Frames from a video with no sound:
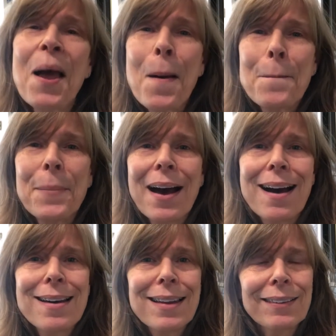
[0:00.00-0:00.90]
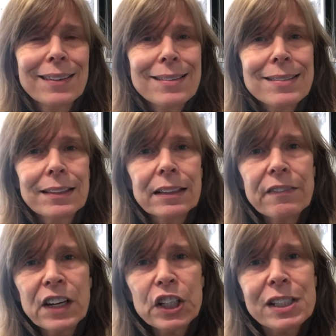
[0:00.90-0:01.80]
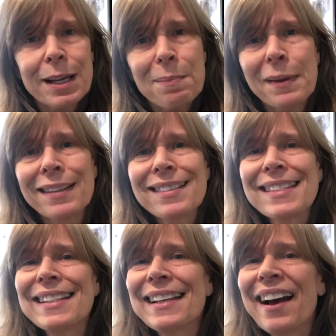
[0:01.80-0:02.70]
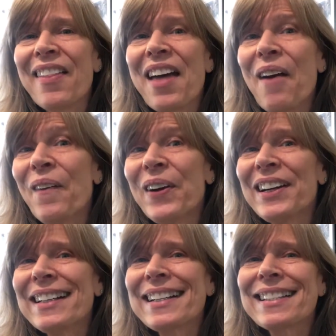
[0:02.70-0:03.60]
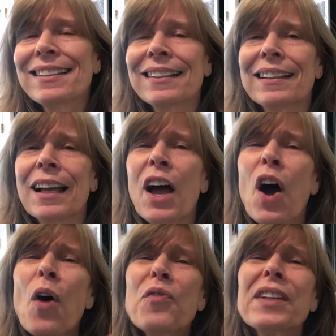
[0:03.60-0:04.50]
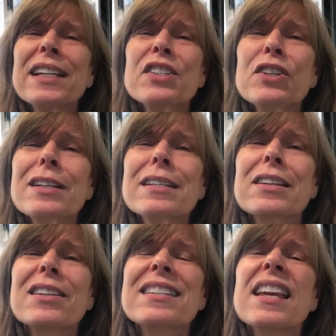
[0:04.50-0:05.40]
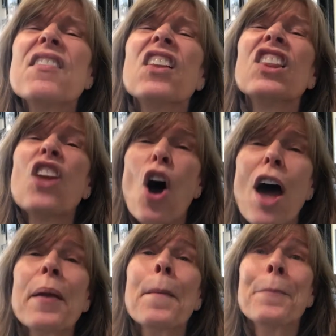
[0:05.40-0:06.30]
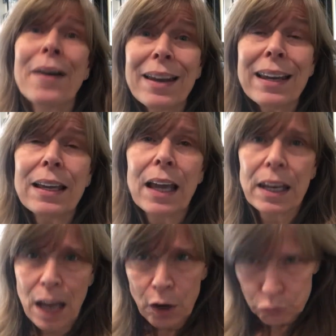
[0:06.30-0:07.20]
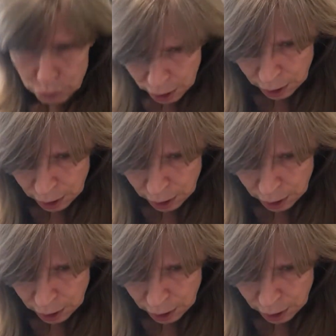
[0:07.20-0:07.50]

But I'm gonna use a little fingertip and see how that works. Hopefully it's good because it's gonna save a lot of money and I really